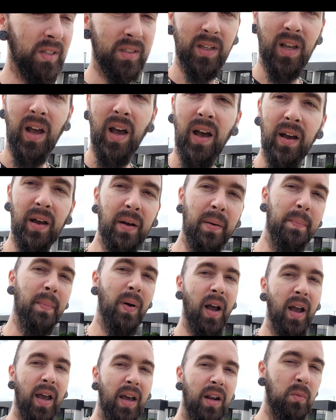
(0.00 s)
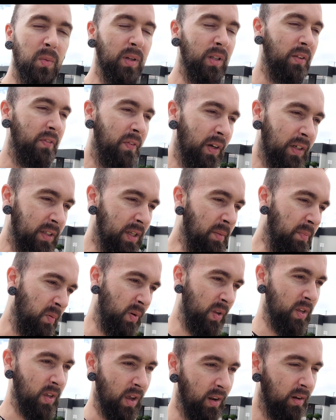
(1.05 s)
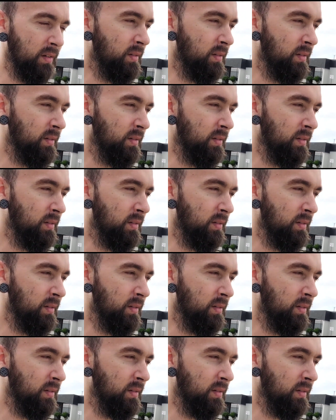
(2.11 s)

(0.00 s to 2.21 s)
I had a really fucked up weekend.